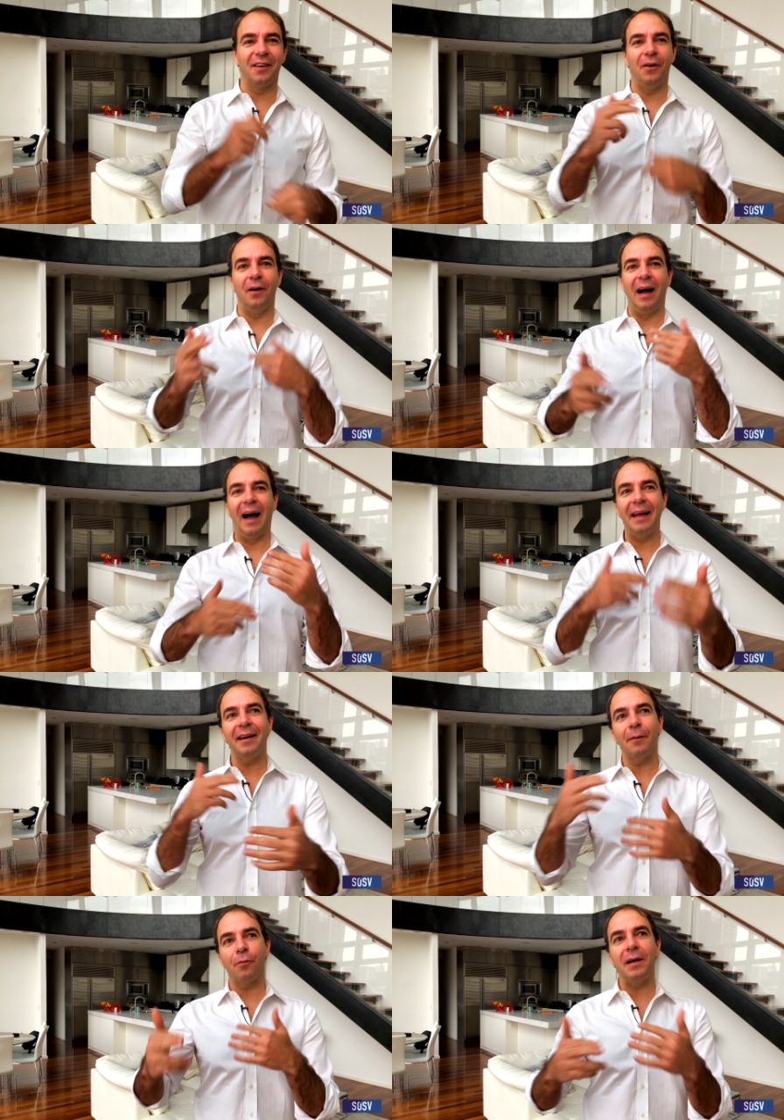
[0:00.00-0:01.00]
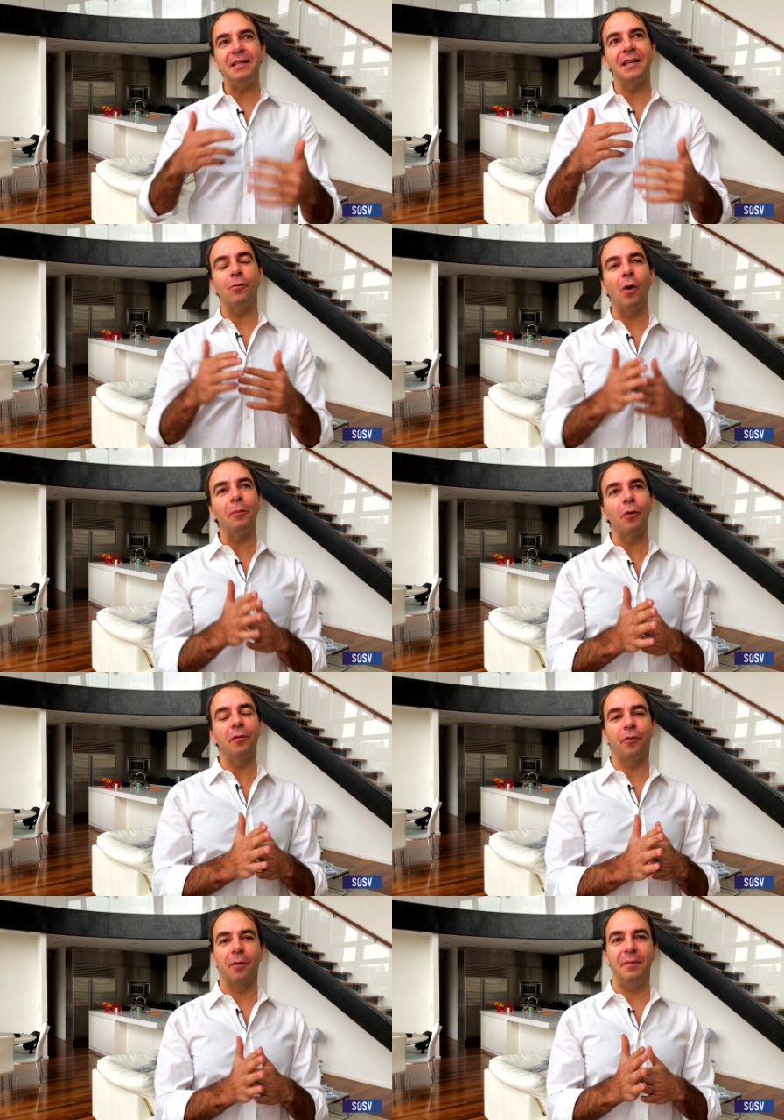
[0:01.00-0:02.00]
so I ended up raising one
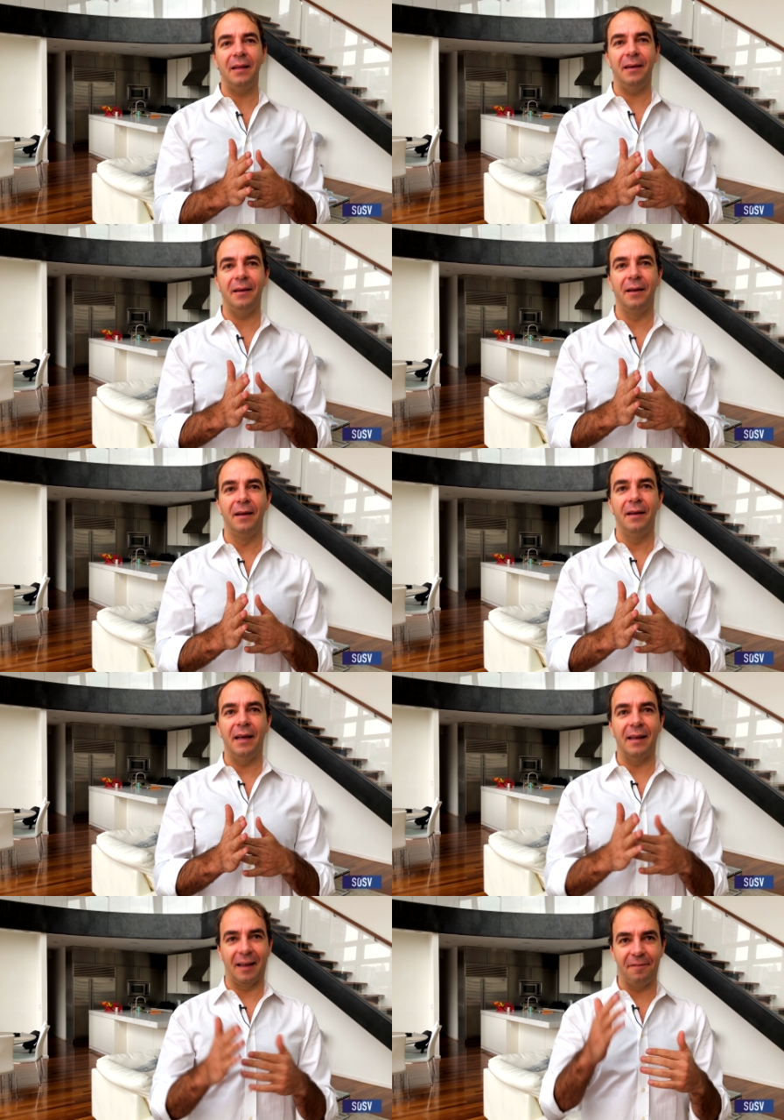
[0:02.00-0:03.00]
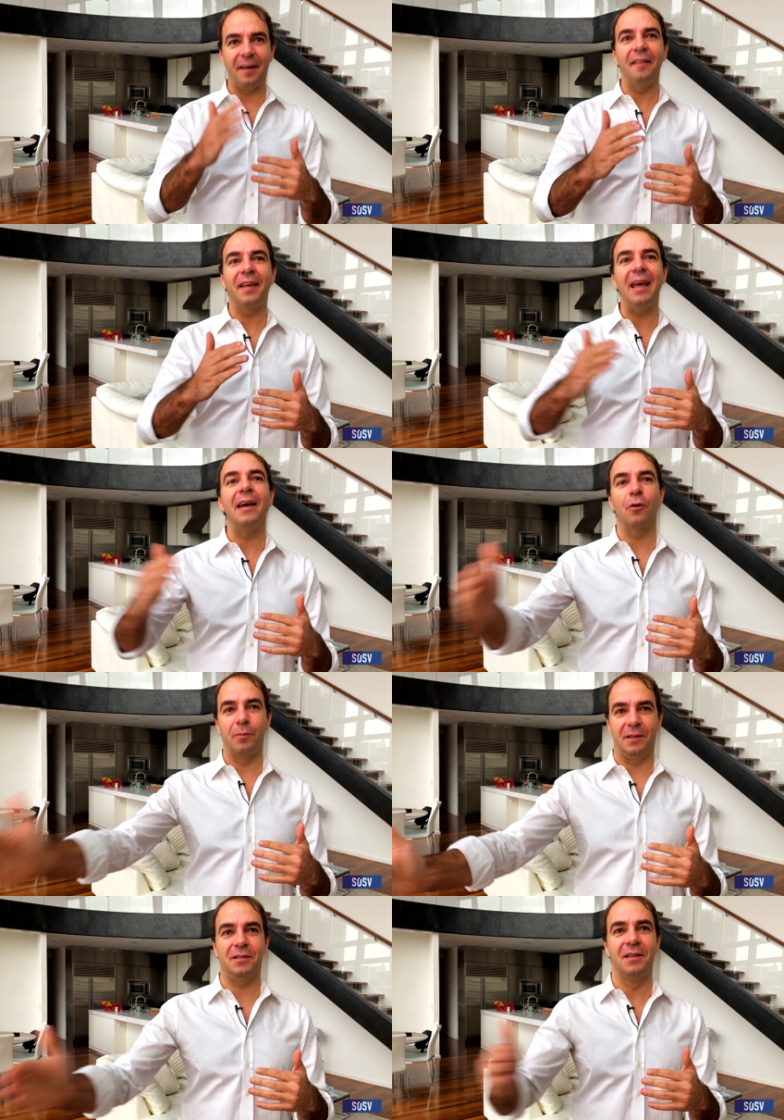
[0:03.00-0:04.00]
point four million in like five K
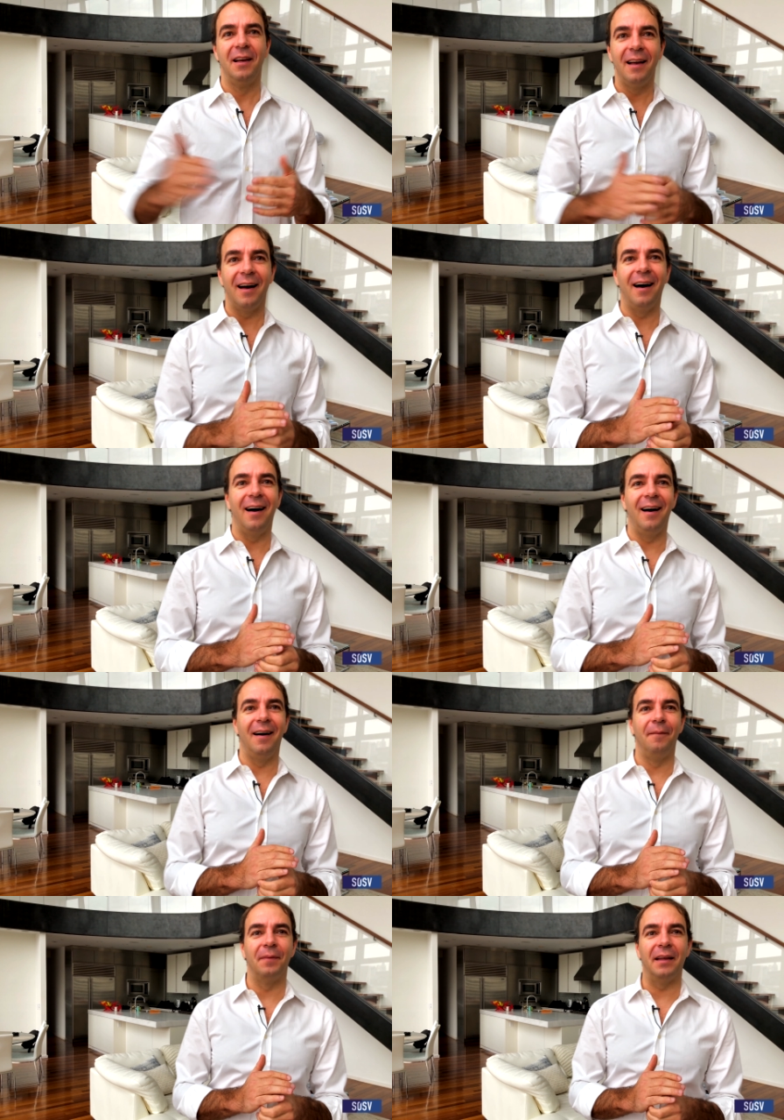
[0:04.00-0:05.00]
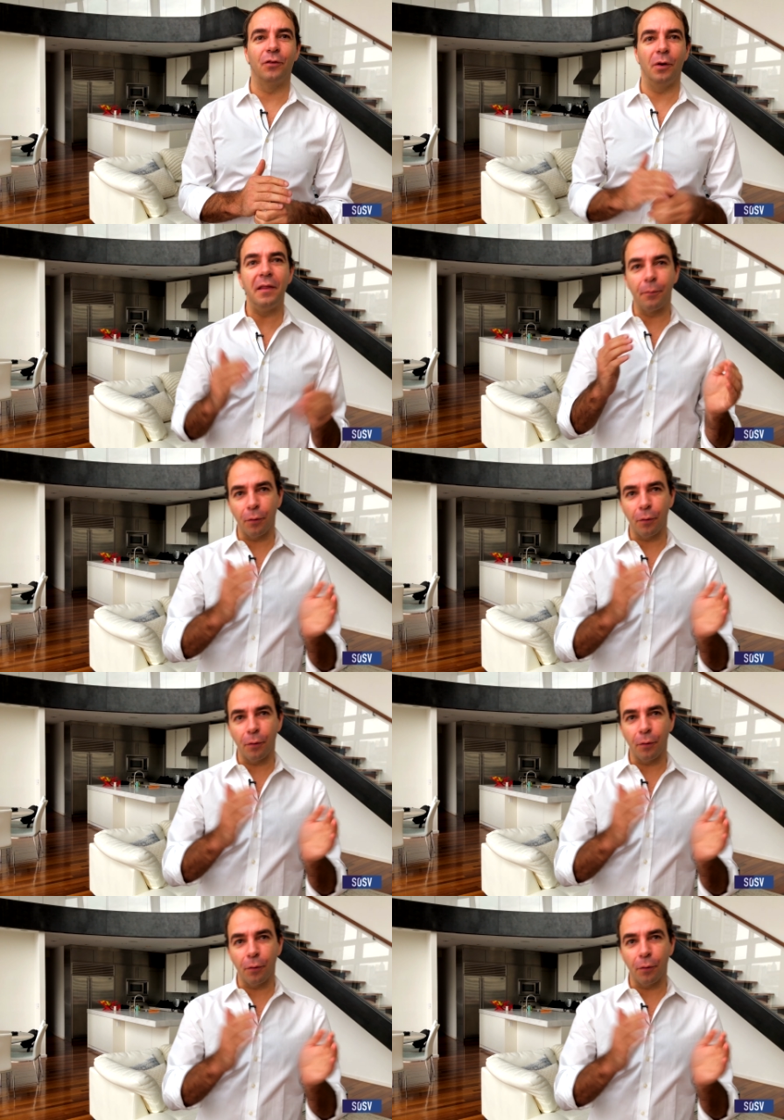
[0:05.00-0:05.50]
increments. Wow. Um, and so in the